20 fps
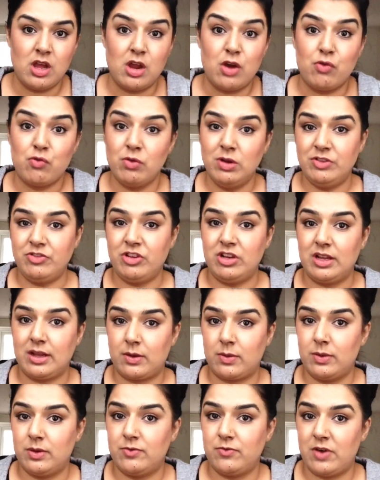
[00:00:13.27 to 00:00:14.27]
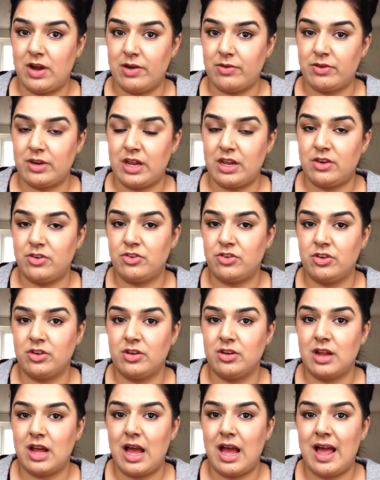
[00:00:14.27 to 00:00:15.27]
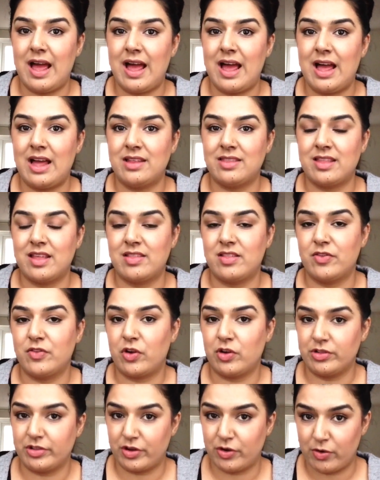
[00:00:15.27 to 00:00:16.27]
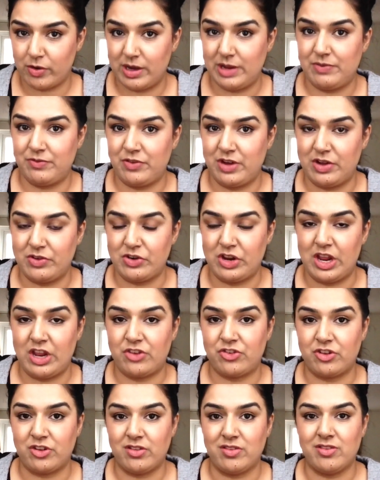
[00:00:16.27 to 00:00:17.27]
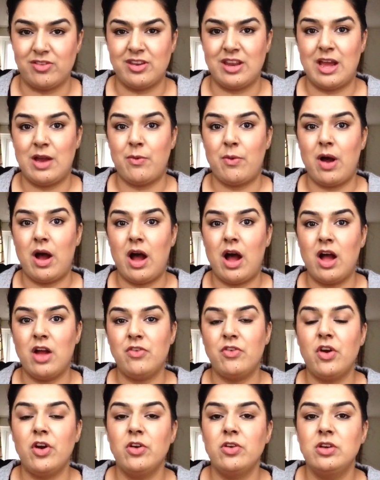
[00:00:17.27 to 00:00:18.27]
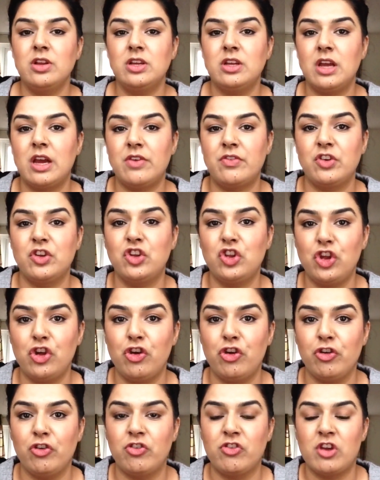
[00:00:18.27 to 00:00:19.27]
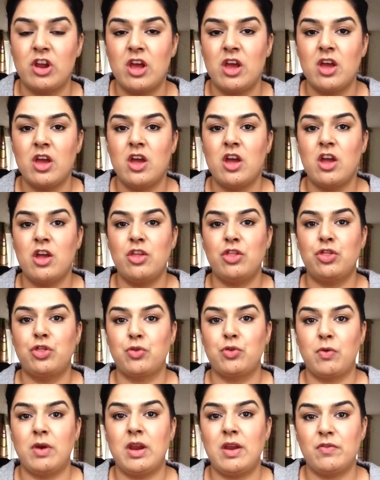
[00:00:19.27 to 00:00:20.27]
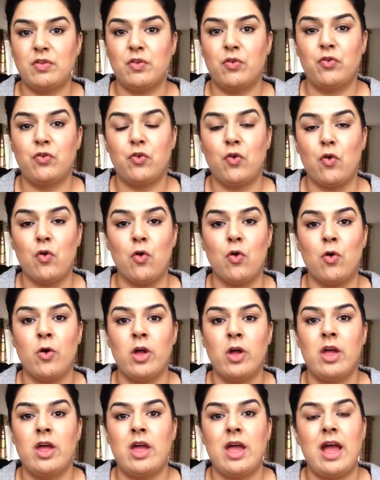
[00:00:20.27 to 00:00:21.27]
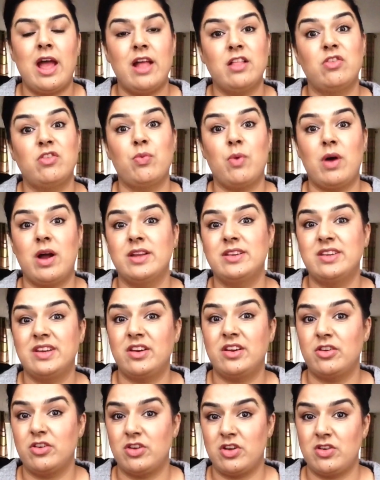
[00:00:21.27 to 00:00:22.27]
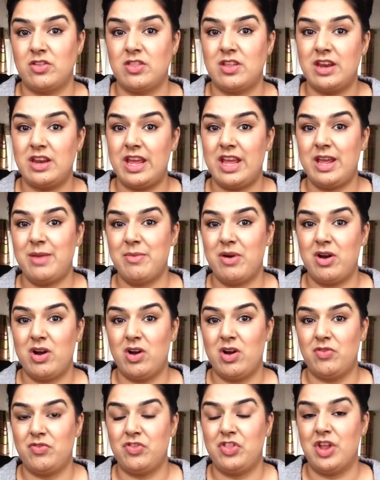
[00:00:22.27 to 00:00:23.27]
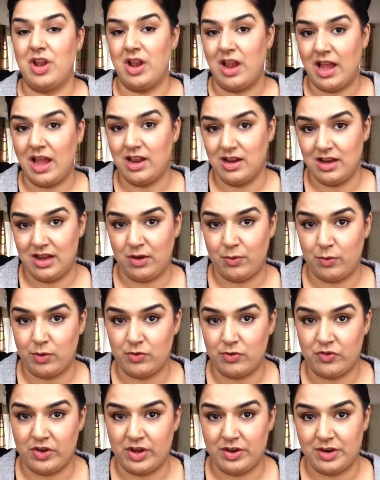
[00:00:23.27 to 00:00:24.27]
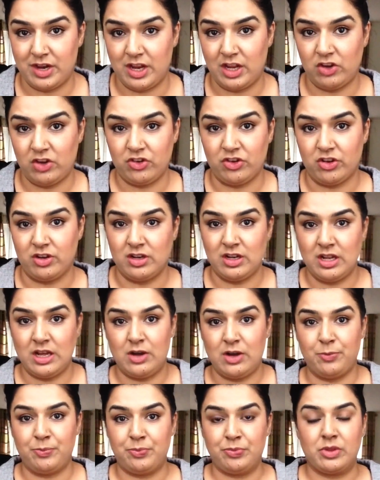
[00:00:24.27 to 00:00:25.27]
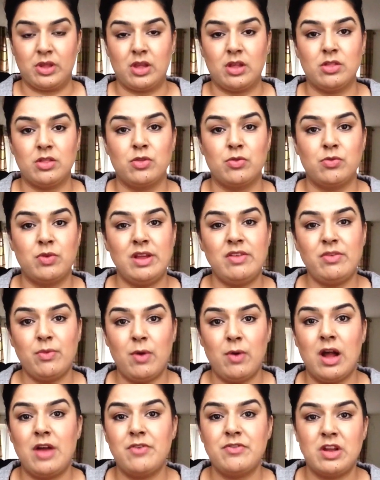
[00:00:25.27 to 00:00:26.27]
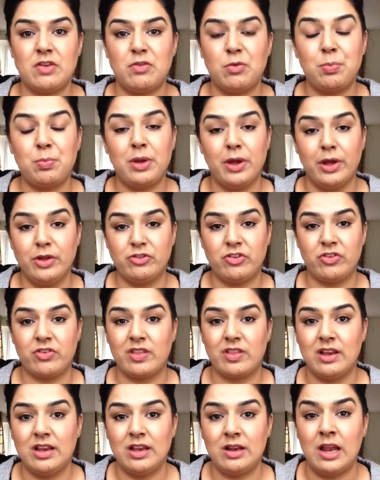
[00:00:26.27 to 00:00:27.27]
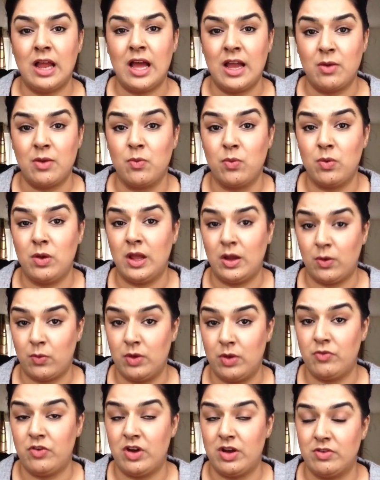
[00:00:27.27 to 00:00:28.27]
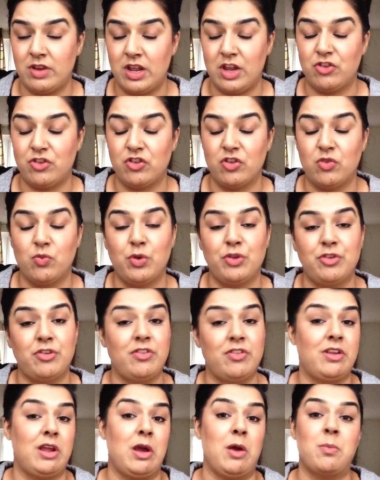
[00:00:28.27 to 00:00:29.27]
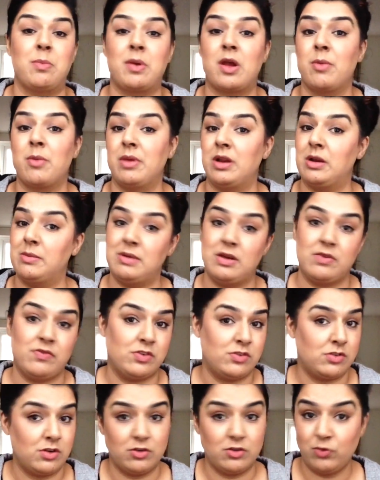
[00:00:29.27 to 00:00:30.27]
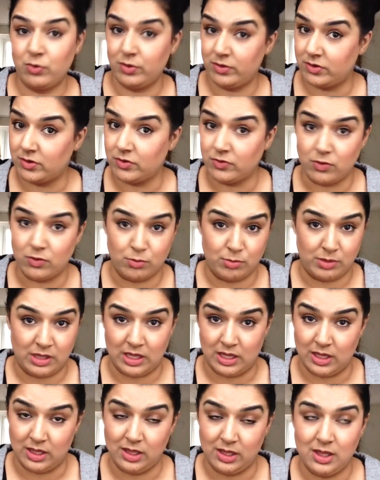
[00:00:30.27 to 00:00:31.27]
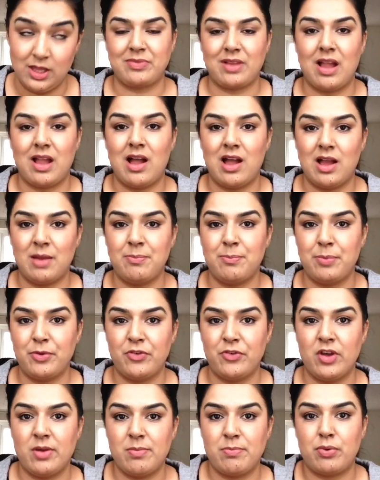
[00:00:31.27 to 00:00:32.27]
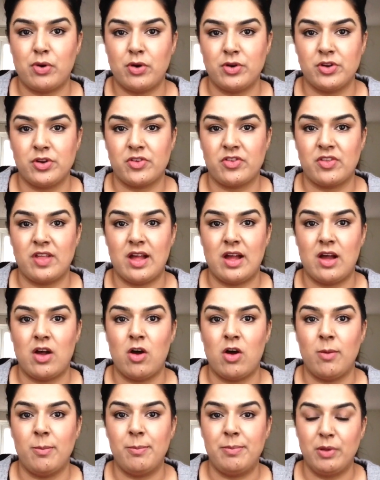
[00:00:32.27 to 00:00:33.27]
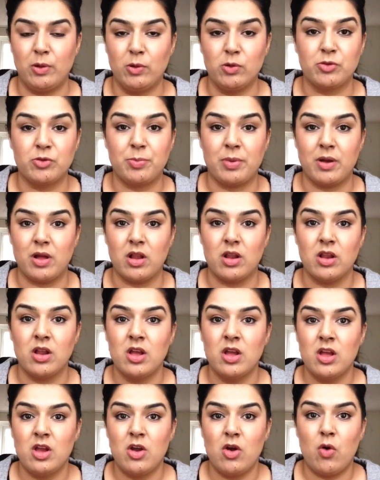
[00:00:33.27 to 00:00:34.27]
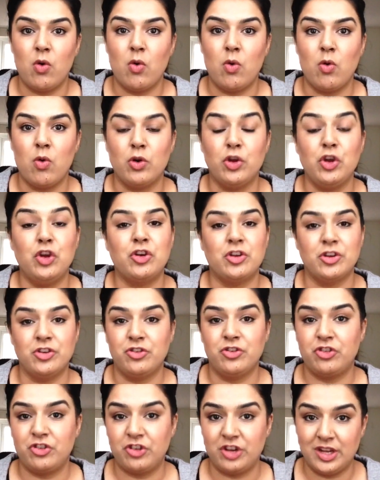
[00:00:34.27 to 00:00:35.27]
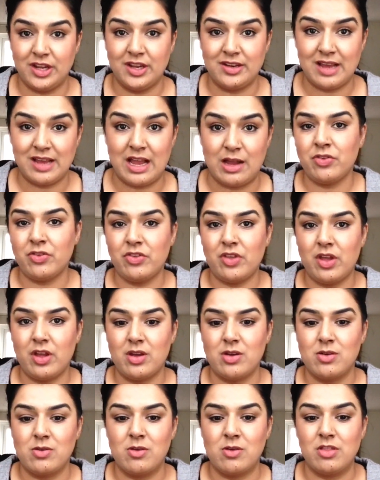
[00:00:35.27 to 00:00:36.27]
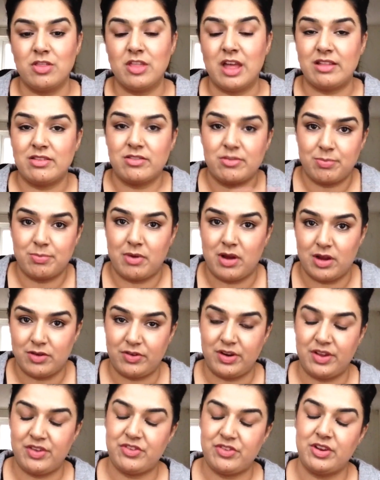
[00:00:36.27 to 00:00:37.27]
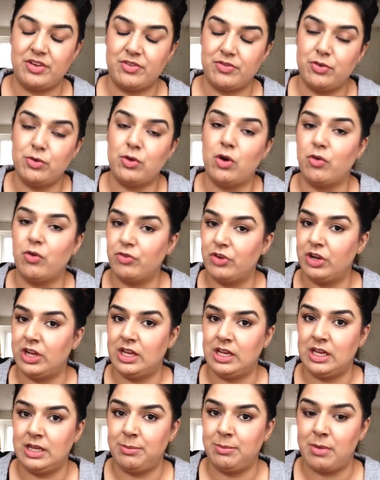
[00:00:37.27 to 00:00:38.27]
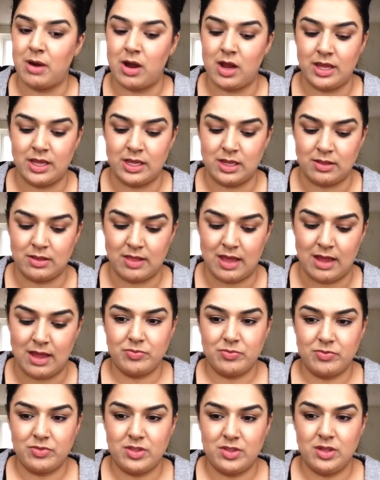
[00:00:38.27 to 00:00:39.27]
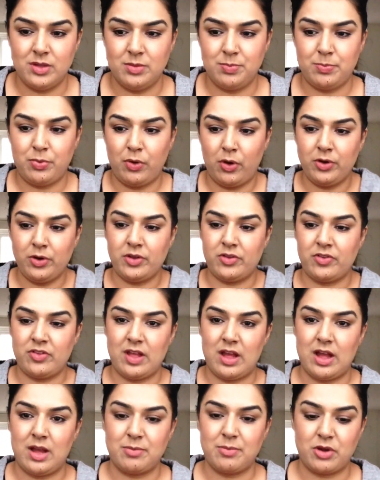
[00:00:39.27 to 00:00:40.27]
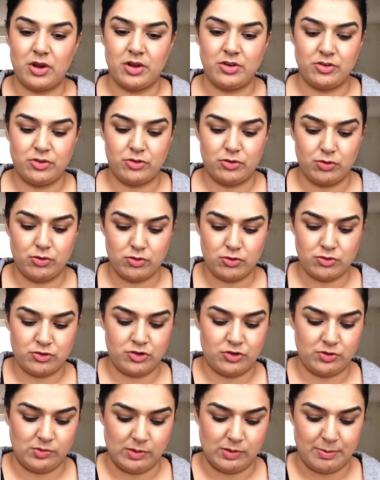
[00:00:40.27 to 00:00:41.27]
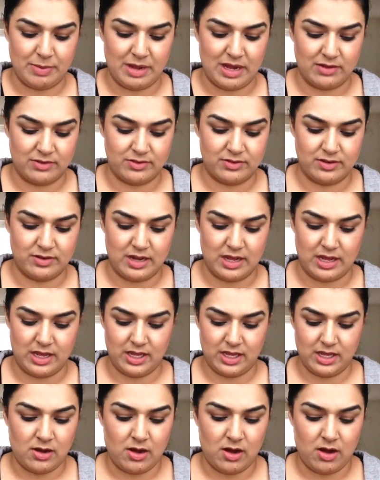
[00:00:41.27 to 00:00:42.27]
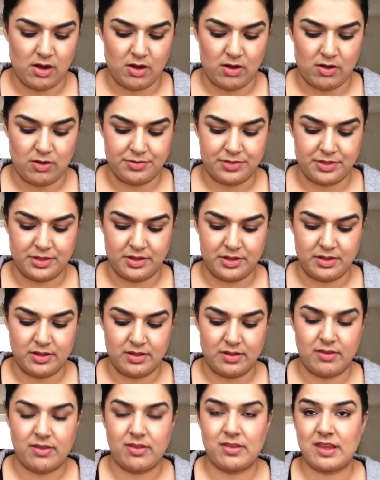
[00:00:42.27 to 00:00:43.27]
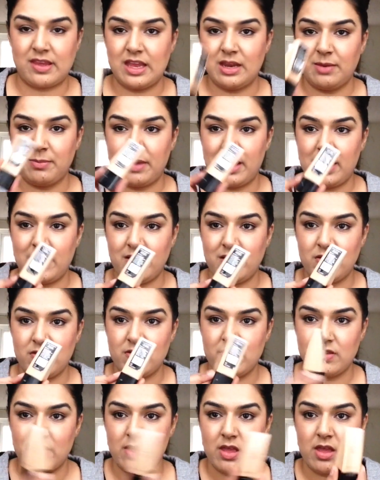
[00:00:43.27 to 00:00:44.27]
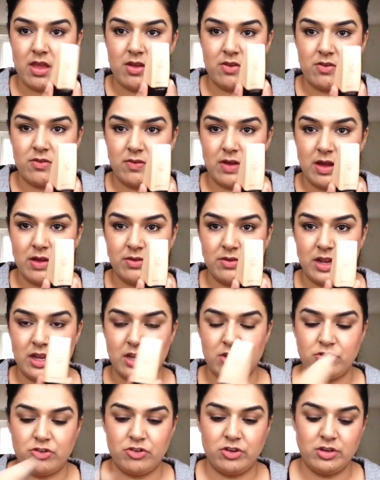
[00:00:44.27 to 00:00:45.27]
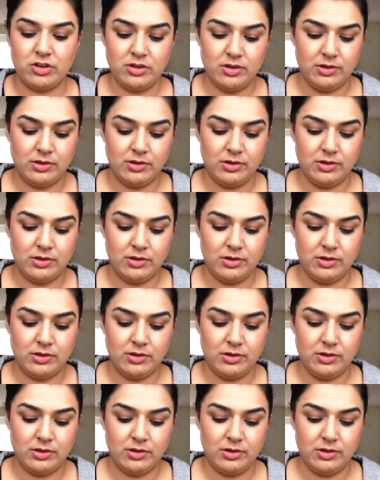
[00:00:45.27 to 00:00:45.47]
rich liquid foundation, and then they've got the cream foundations. Now I've only ever used 3 of the 4, hence why I didn't know the name of the light liquid foundation. Now the reason why I've never purchased the light liquid foundation, which is now becoming a bit of a tongue twister for me here, I prefer products that are buildable or you can shear down. So that's my reasoning for not really buying that. The products that I'm going to talk to you about today are the Skinbase foundation,